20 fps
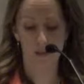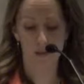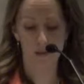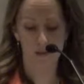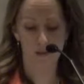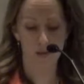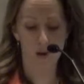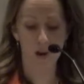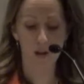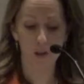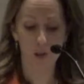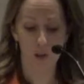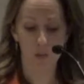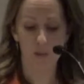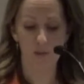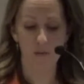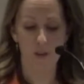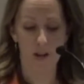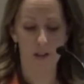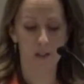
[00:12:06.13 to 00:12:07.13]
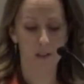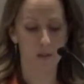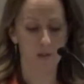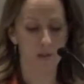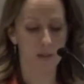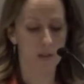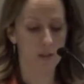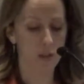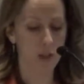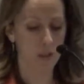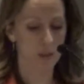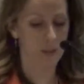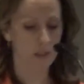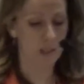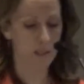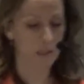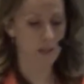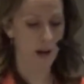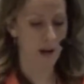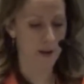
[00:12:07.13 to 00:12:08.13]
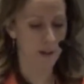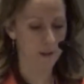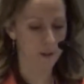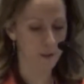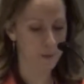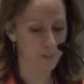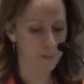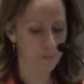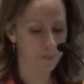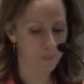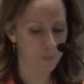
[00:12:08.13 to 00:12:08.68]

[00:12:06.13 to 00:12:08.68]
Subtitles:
long-term effects of ingesting dyes.